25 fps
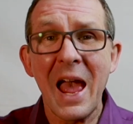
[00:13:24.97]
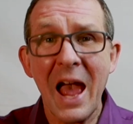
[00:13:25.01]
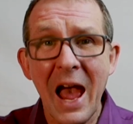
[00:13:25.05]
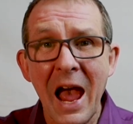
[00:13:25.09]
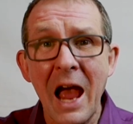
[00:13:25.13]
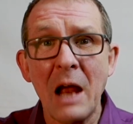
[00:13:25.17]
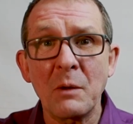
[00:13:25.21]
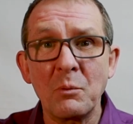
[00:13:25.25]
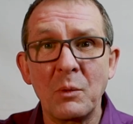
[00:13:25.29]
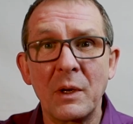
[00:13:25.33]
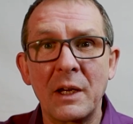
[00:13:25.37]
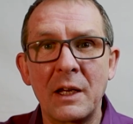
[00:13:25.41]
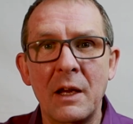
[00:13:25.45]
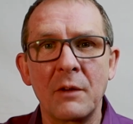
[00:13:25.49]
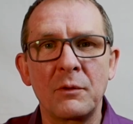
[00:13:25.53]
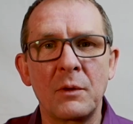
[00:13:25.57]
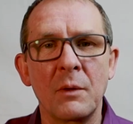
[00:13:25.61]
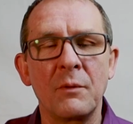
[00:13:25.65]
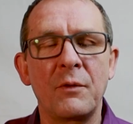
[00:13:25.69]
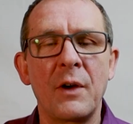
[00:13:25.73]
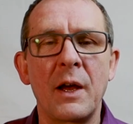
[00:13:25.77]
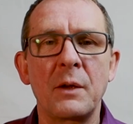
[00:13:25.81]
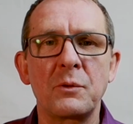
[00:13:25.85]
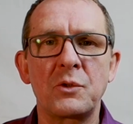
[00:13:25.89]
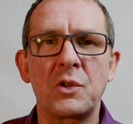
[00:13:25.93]
and we give
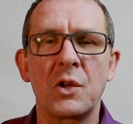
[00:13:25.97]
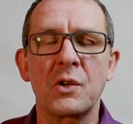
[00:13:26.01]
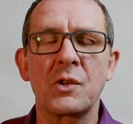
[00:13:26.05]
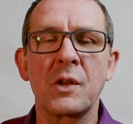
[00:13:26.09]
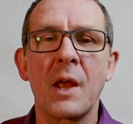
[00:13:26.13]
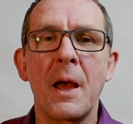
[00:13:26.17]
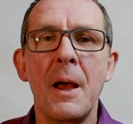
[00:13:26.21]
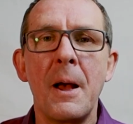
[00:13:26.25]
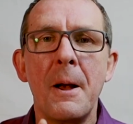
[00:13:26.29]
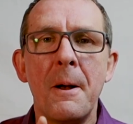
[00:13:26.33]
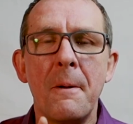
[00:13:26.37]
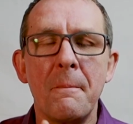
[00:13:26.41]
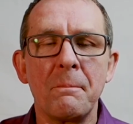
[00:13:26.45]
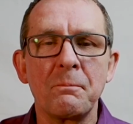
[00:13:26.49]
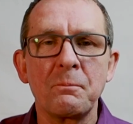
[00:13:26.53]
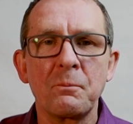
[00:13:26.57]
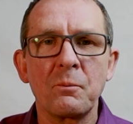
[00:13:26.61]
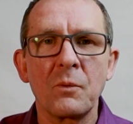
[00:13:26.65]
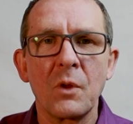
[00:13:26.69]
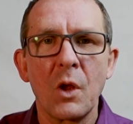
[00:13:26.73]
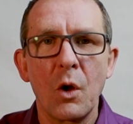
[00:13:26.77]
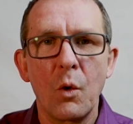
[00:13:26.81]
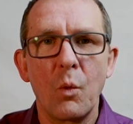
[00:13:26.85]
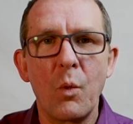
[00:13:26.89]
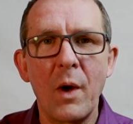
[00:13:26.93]
them vouchers.
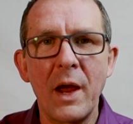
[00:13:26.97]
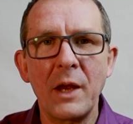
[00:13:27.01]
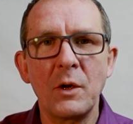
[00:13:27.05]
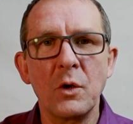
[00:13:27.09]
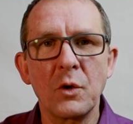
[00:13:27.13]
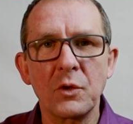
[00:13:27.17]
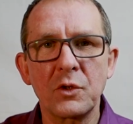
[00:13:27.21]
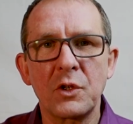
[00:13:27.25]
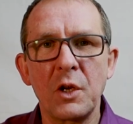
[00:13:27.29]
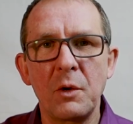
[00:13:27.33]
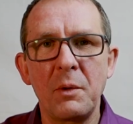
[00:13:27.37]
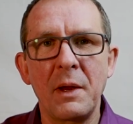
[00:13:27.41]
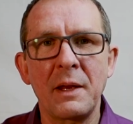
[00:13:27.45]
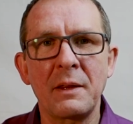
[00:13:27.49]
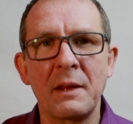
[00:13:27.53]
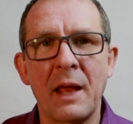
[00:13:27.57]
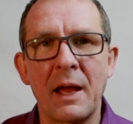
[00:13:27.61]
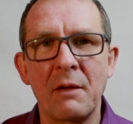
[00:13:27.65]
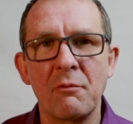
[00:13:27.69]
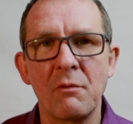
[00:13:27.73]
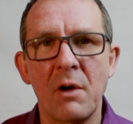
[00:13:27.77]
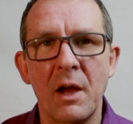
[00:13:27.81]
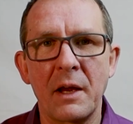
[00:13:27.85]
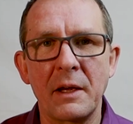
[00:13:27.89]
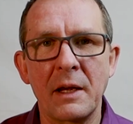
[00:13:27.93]
We're not doing
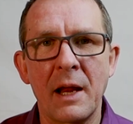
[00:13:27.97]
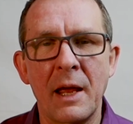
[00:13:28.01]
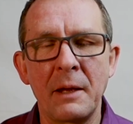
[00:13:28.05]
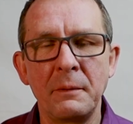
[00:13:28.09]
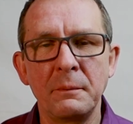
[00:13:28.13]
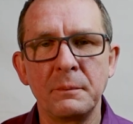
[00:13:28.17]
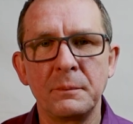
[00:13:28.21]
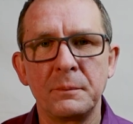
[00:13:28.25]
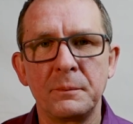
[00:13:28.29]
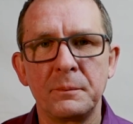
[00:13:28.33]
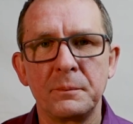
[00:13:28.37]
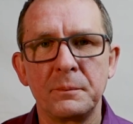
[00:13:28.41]
that right now.